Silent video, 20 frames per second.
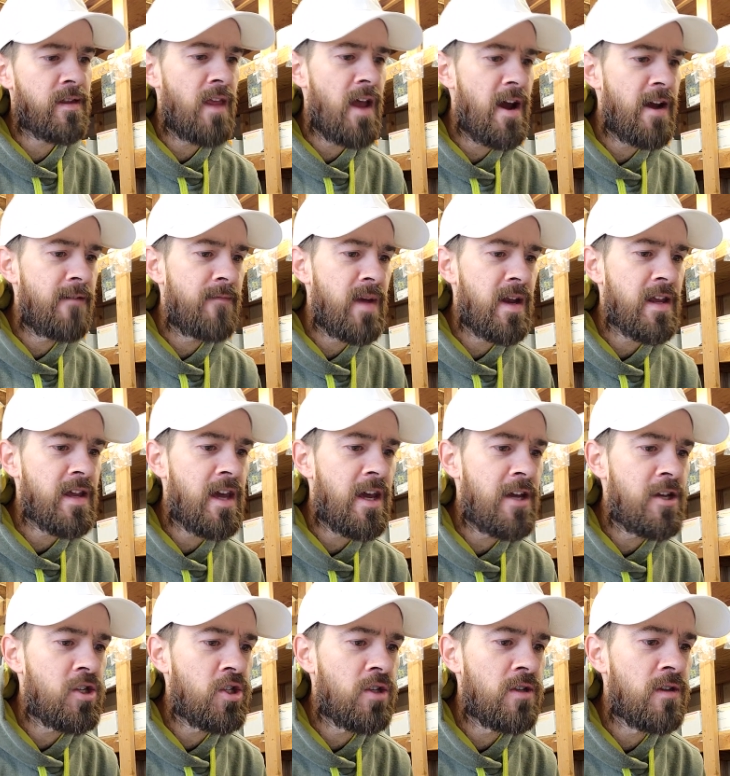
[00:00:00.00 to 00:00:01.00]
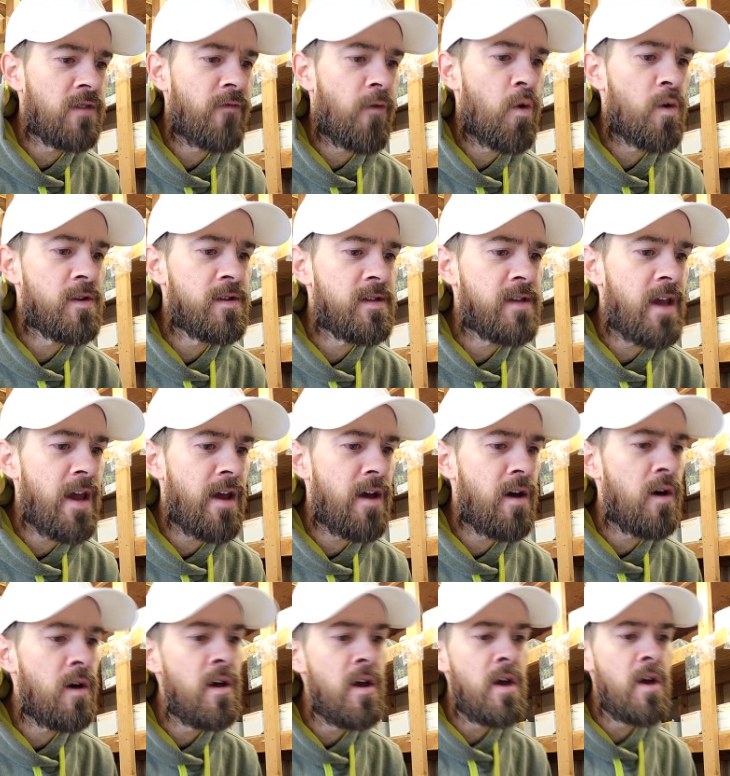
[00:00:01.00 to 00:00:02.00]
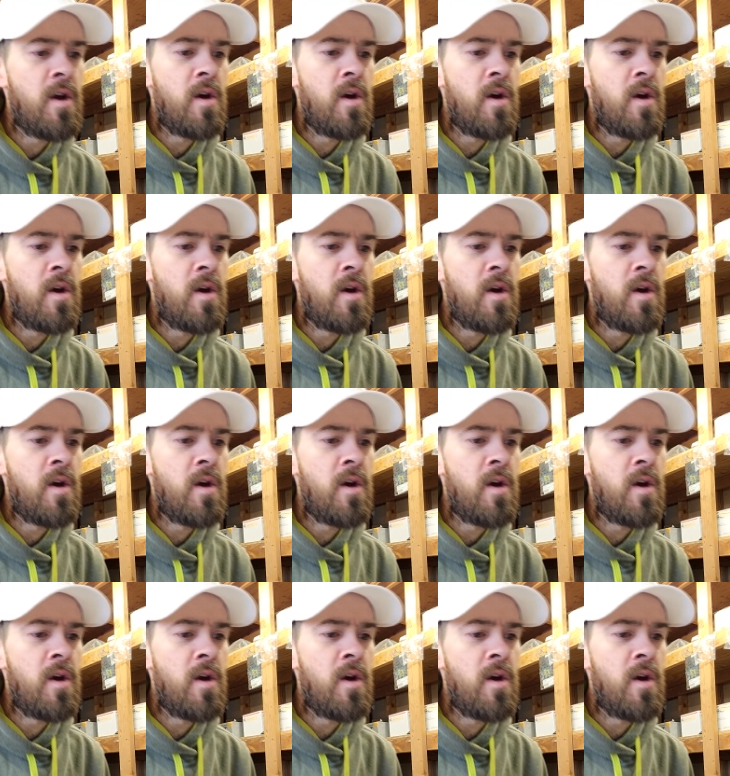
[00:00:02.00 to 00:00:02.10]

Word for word: line of medications for sale.